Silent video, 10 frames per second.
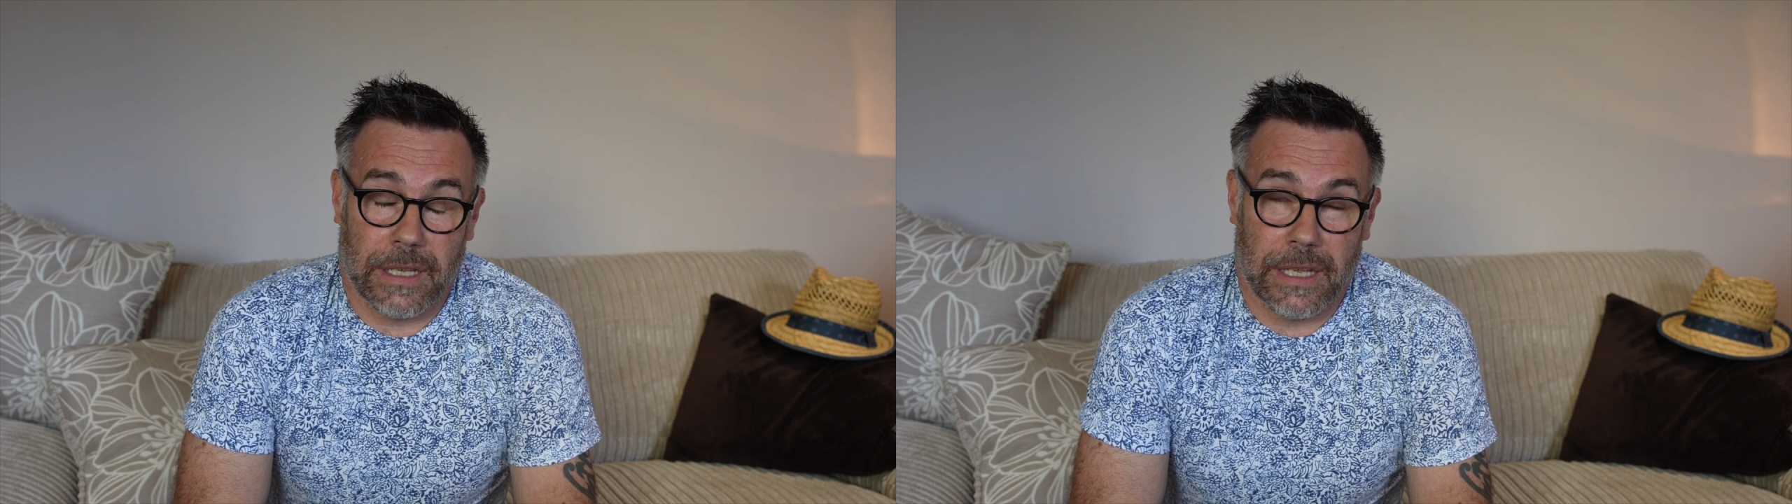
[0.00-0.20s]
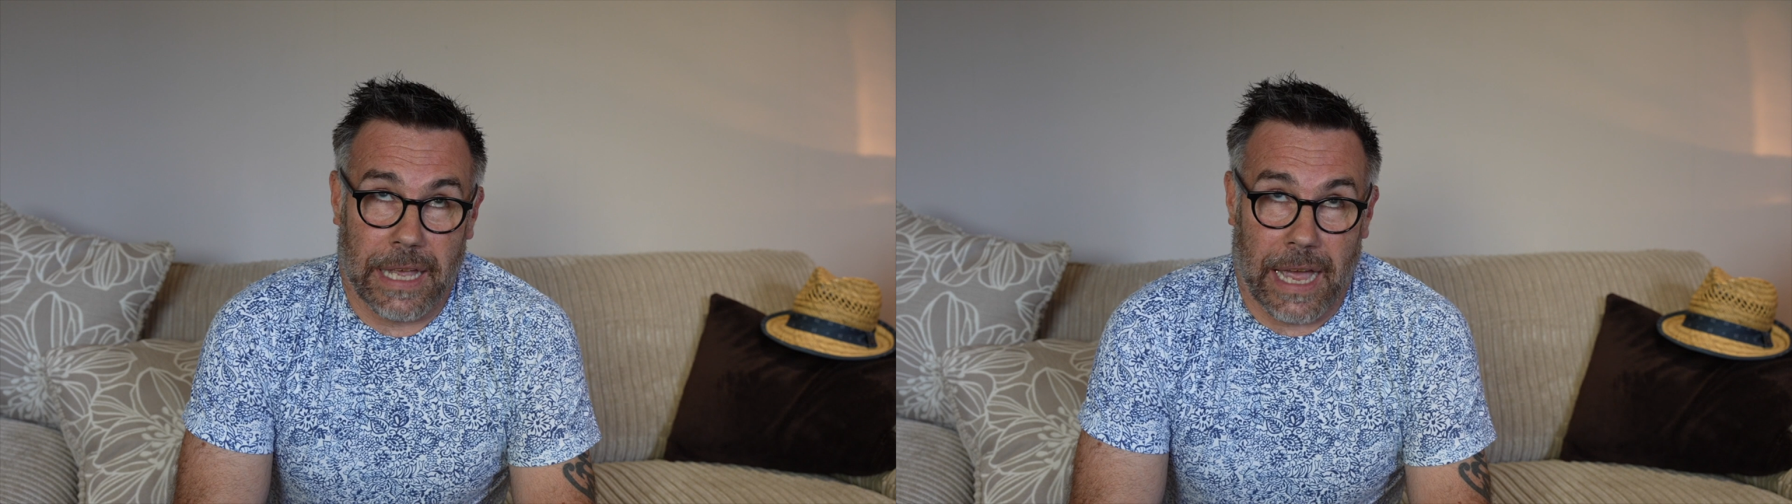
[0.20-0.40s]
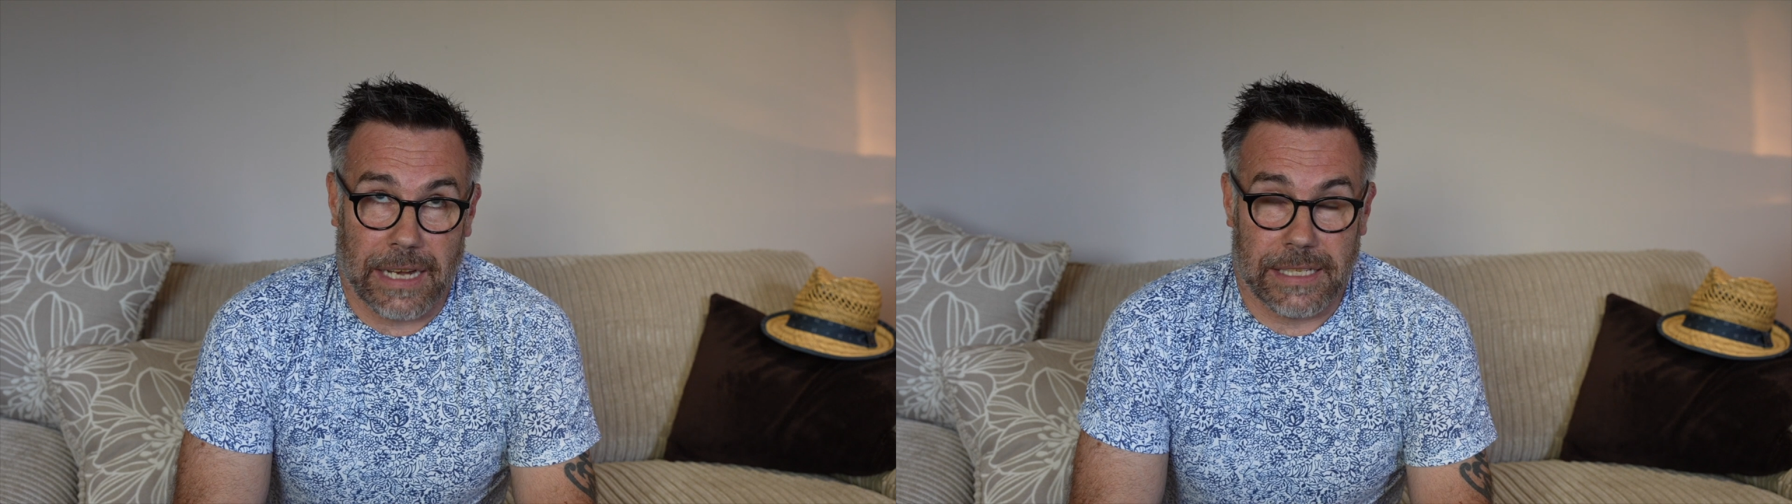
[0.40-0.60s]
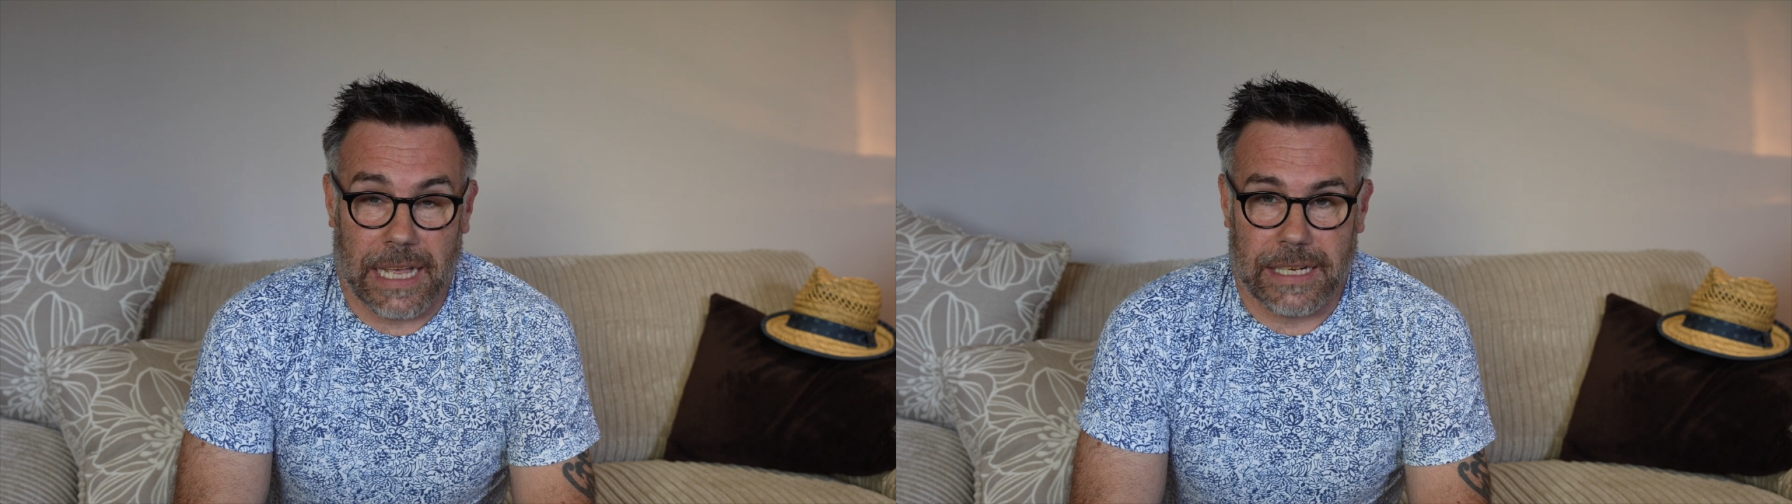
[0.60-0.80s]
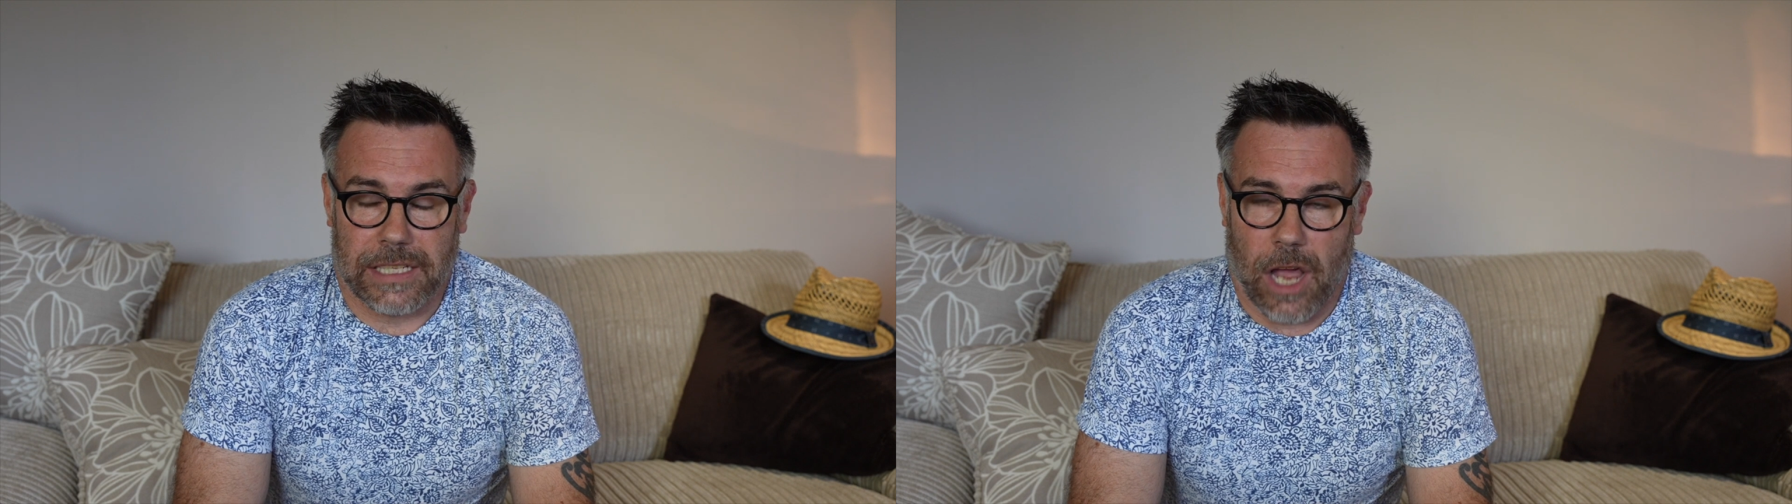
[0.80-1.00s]
it actually
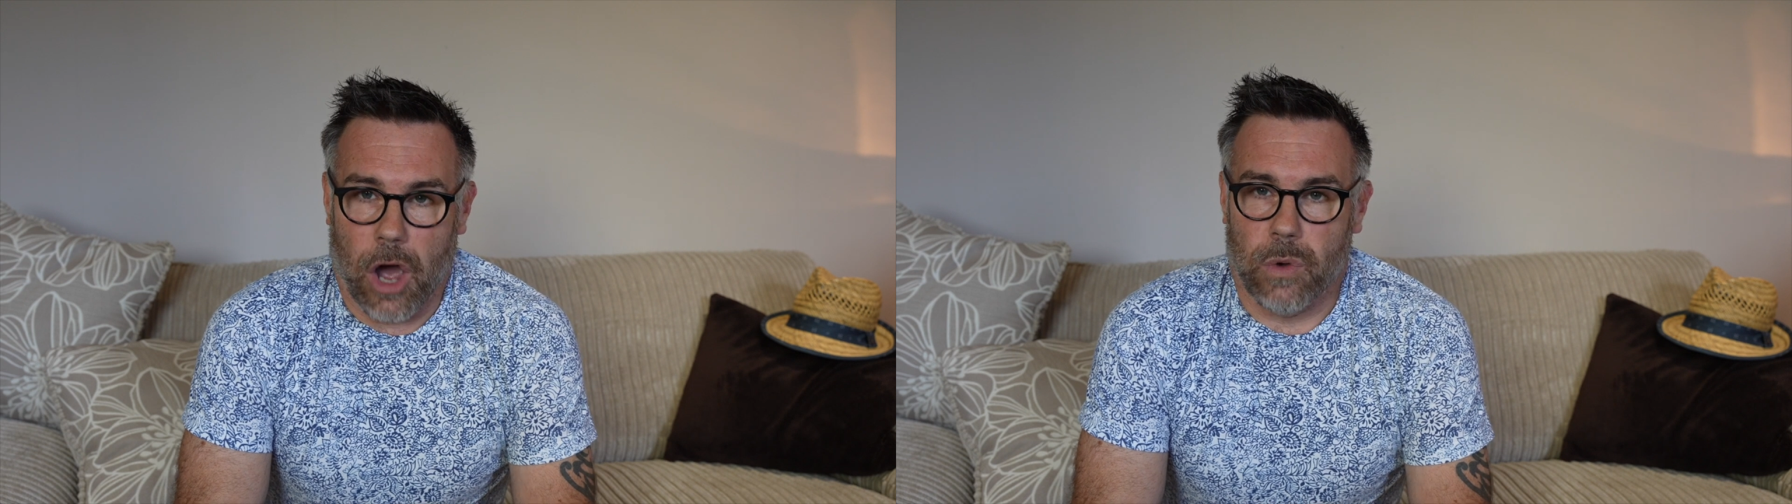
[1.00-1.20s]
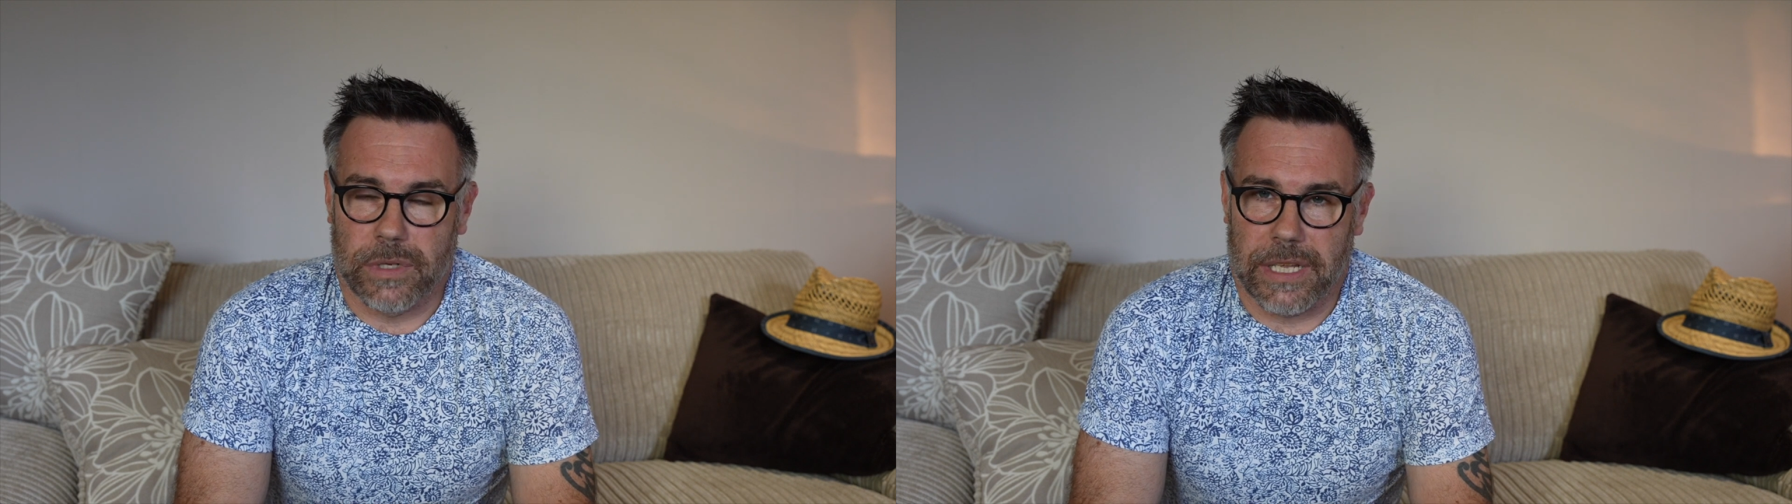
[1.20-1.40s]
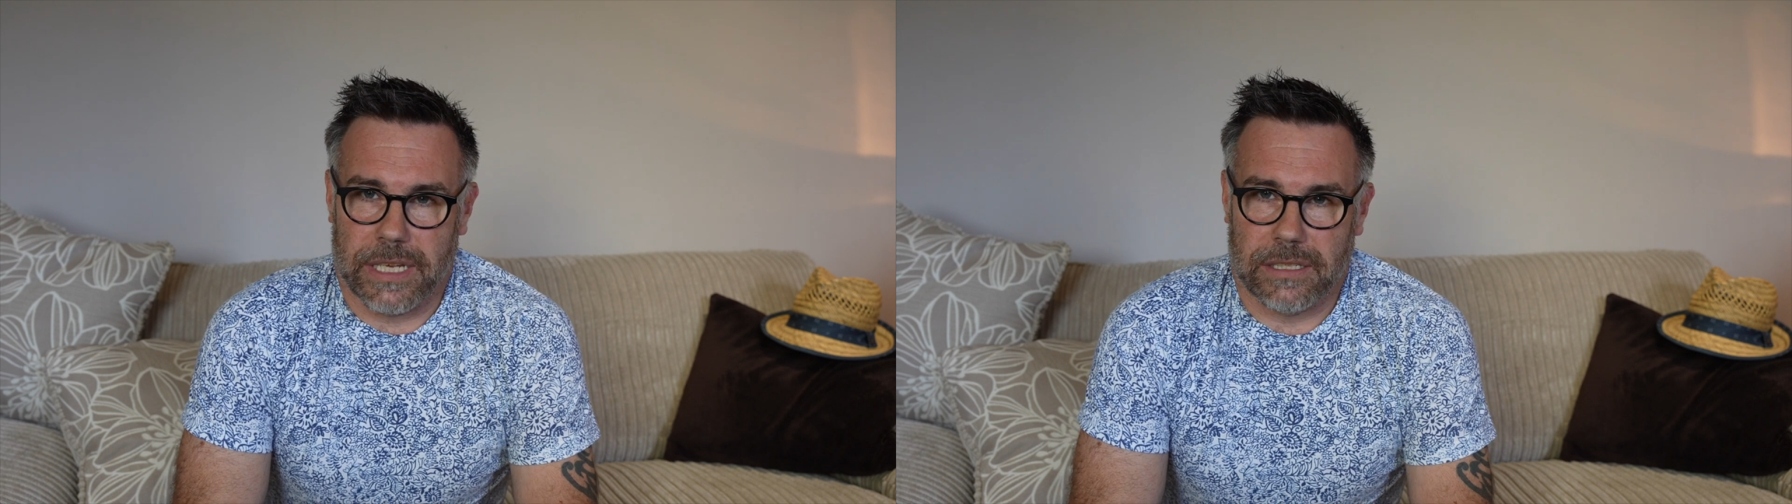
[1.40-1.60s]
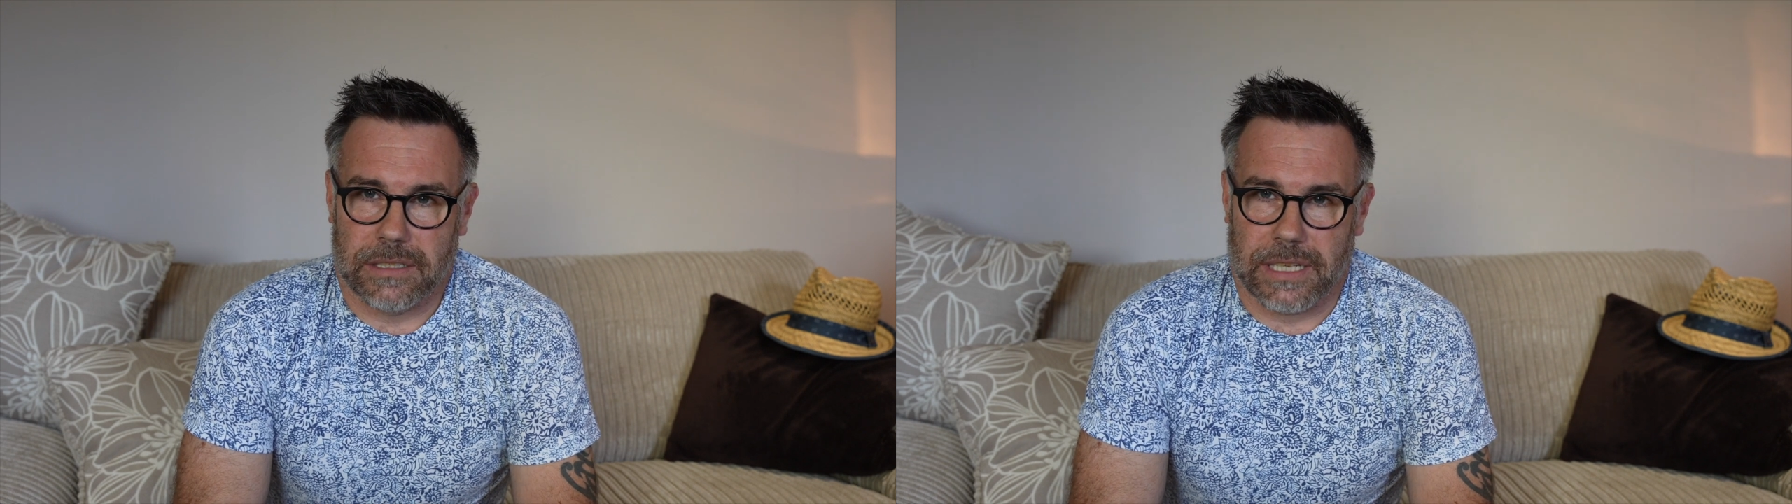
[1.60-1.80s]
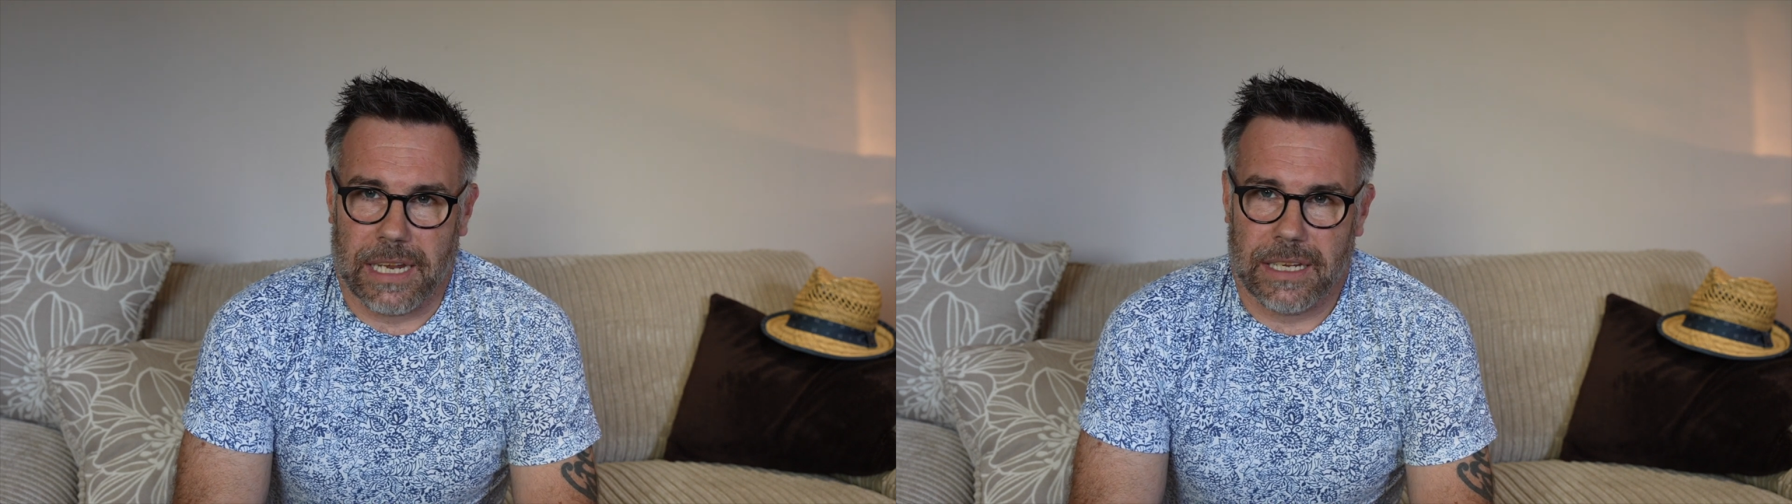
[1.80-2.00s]
had its own diesel
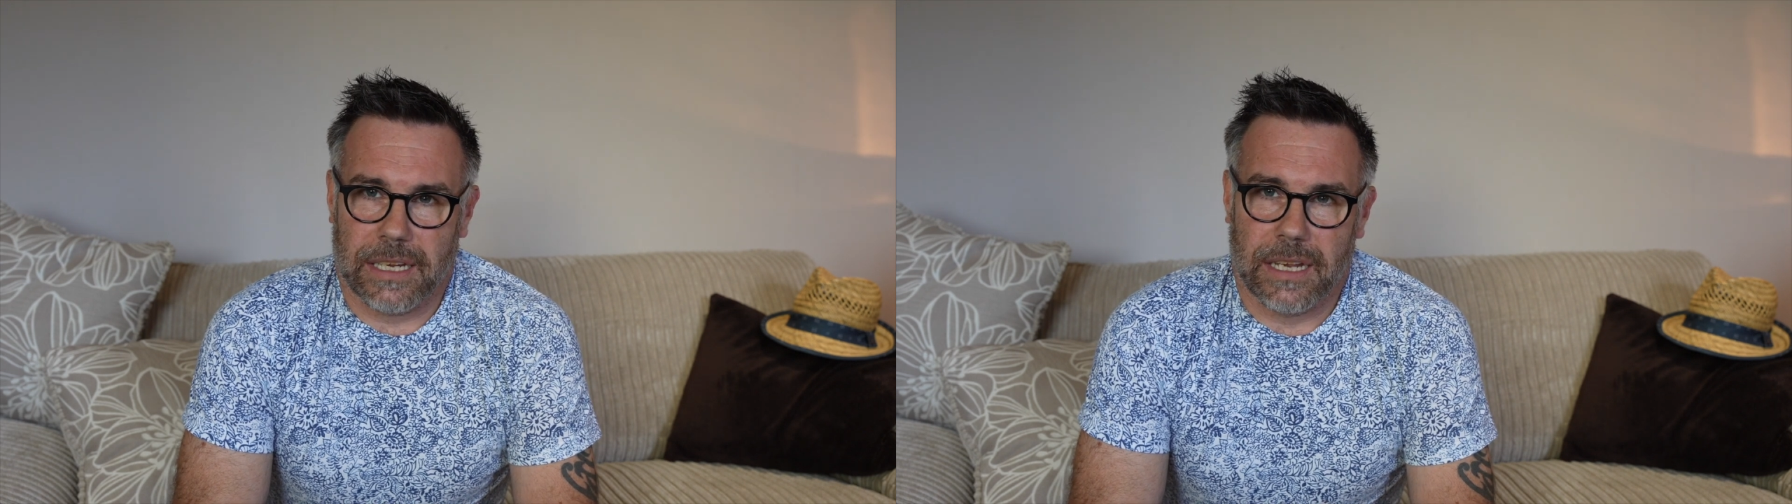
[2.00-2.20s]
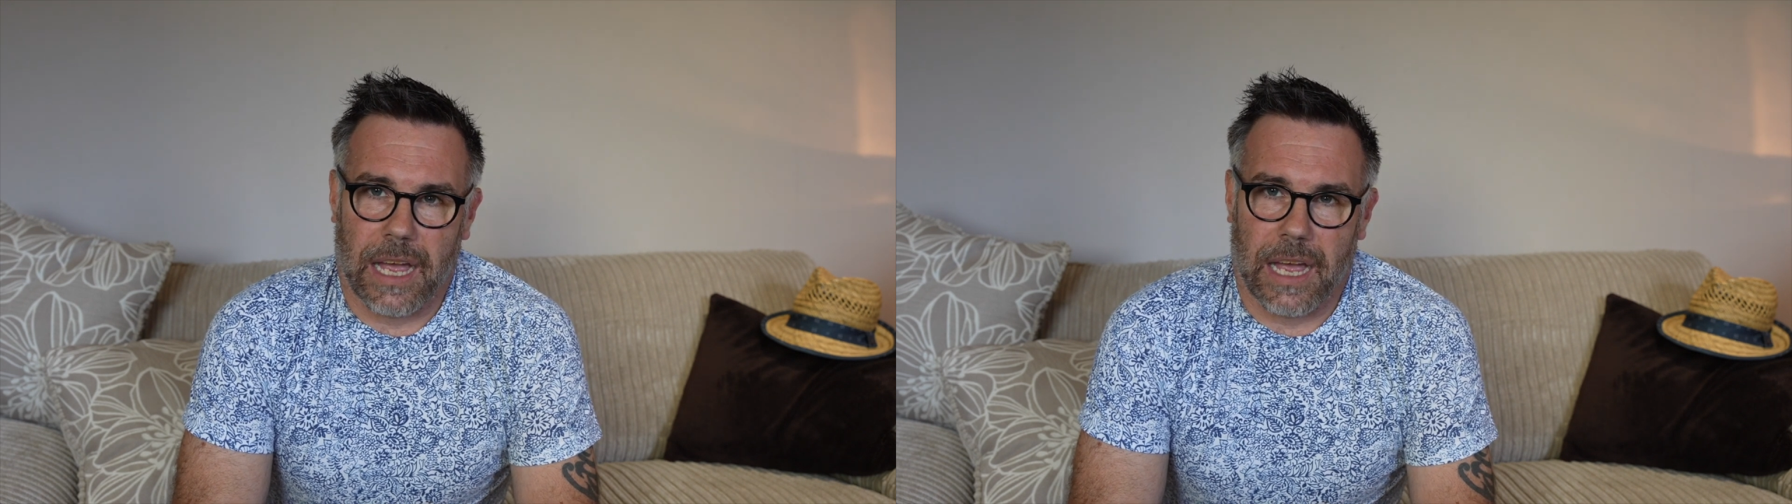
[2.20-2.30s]
tank.